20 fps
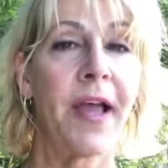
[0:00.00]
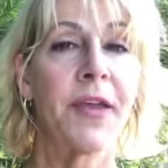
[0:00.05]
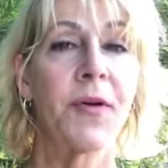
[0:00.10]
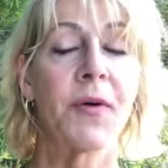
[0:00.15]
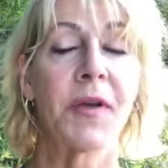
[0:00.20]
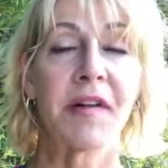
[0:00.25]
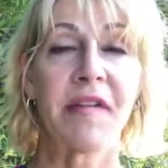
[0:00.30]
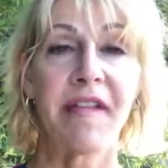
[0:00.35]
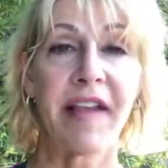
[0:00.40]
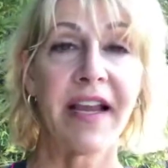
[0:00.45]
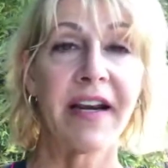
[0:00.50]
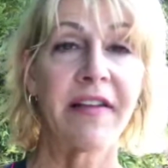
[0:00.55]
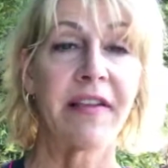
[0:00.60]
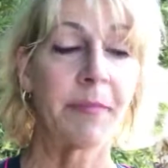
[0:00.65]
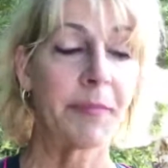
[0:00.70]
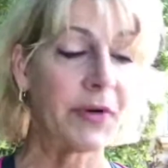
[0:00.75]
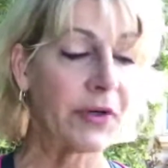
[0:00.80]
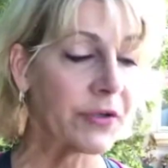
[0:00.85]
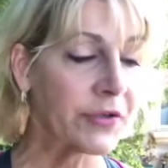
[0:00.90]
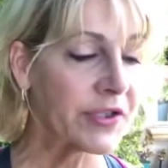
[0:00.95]
You can say to the
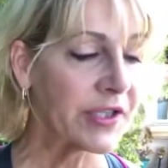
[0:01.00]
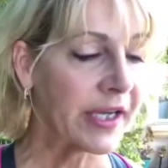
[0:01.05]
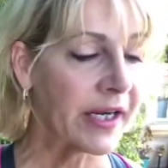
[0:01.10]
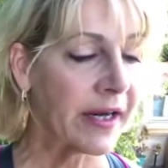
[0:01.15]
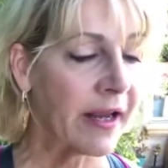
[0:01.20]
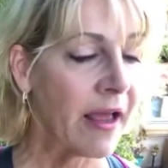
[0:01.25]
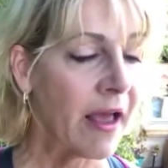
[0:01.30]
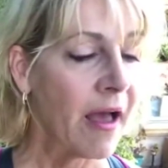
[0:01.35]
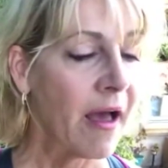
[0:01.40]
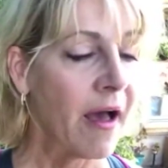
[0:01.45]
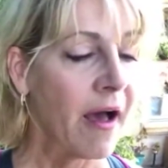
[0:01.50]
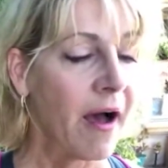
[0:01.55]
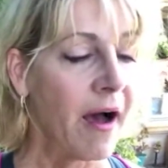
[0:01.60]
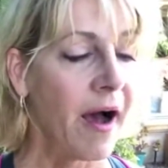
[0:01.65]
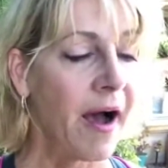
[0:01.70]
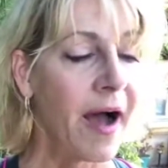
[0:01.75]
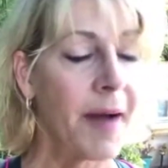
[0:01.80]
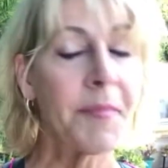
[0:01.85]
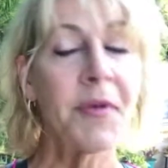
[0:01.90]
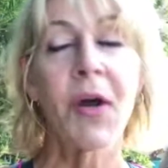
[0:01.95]
person,
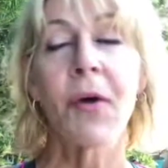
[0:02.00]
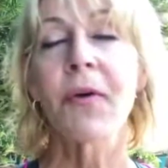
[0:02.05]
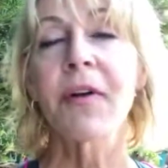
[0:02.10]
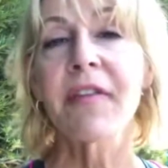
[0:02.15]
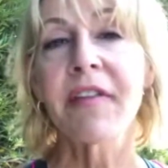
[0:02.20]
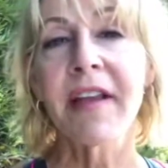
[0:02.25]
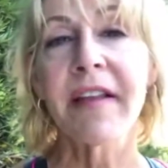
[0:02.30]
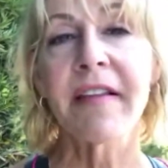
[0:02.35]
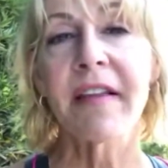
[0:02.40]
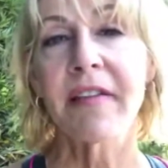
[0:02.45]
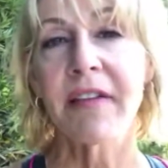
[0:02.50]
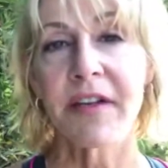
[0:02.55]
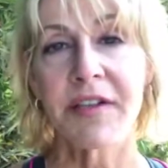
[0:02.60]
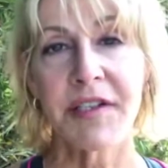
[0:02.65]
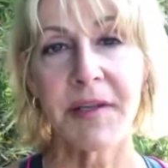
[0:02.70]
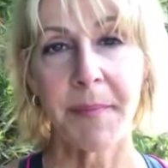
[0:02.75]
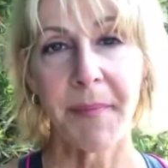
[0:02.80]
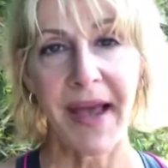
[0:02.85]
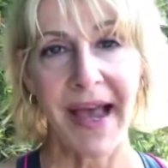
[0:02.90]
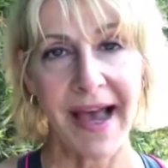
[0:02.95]
I'm noticing that there's
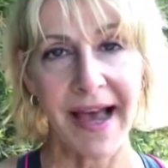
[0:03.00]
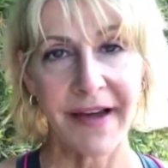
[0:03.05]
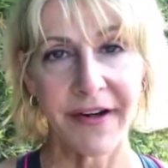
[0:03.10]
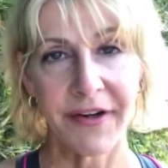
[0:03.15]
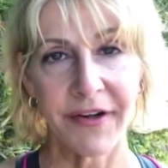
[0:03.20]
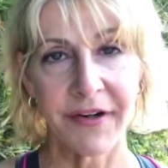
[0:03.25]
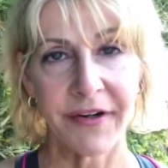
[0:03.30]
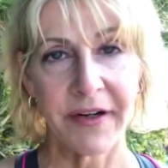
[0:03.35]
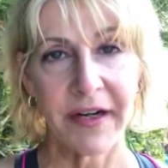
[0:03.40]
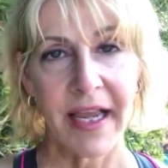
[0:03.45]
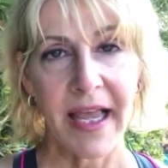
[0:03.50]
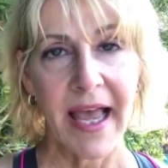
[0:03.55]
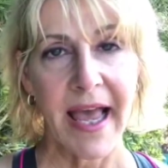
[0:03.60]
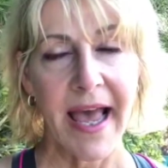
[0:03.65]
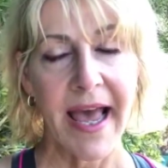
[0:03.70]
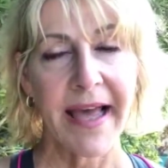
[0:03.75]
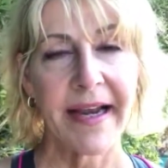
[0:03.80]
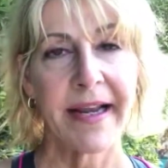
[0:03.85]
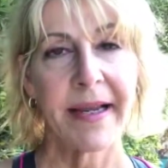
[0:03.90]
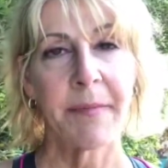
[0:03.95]
a pattern,
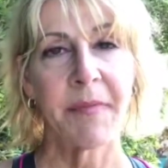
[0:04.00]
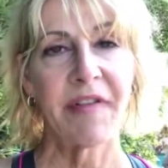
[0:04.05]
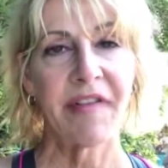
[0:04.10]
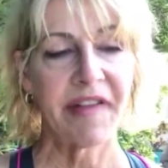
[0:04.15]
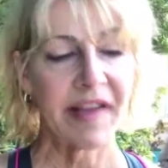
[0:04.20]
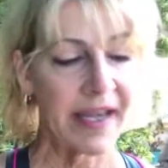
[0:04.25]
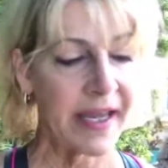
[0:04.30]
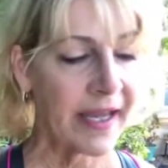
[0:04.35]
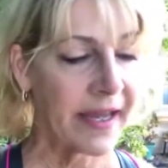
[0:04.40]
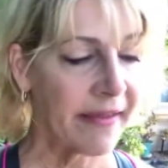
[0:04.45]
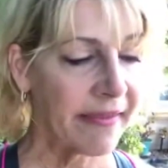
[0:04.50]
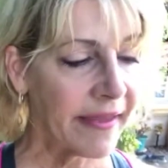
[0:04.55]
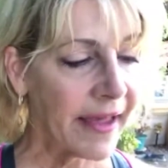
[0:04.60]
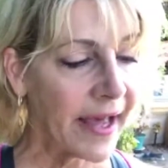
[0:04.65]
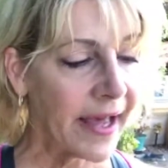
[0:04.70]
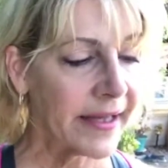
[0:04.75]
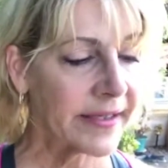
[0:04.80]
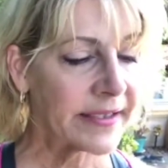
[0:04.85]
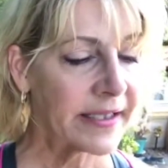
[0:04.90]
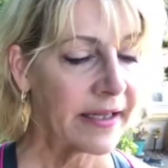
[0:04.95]
and I'm seeing
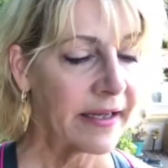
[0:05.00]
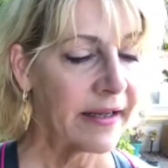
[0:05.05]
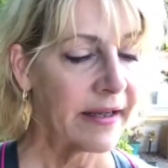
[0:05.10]
that,